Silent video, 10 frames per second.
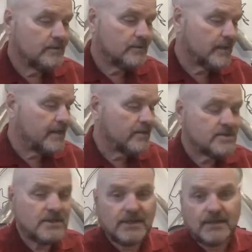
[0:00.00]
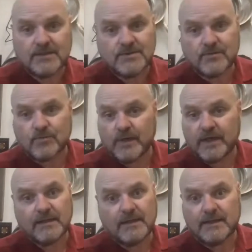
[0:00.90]
energy and your
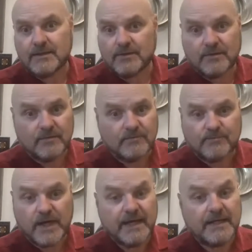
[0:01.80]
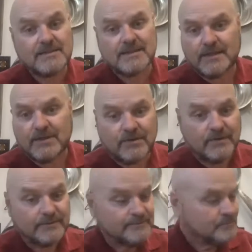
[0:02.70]
wit and your brains and
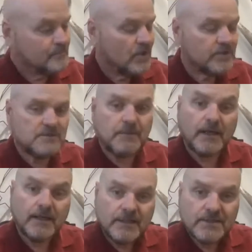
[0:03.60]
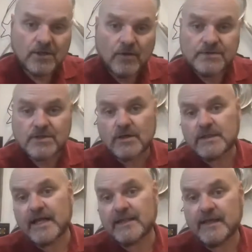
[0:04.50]
your chutzpah to go and start
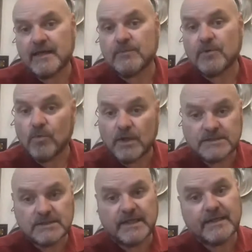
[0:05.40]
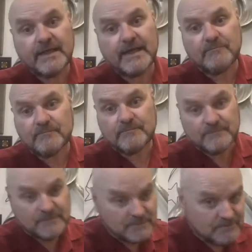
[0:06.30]
that thing. But once you get that
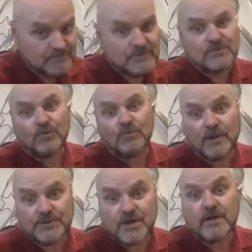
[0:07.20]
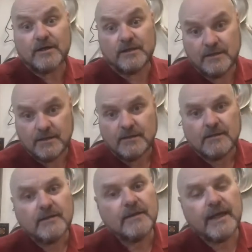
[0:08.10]
snowball started,
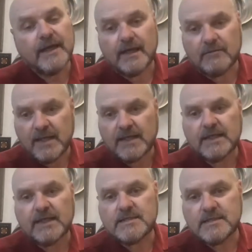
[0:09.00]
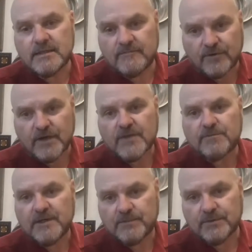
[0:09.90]
then make it easy for other
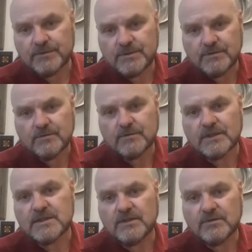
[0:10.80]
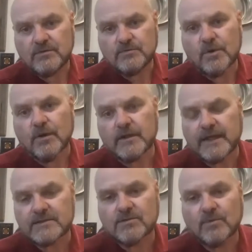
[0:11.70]
people to continue rolling
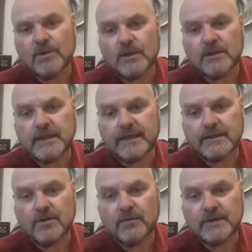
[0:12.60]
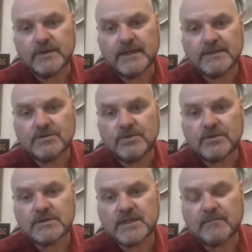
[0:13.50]
that snowball and let it go. And so you
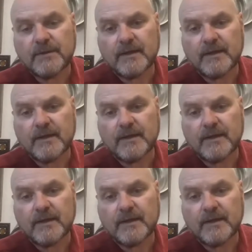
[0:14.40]
can step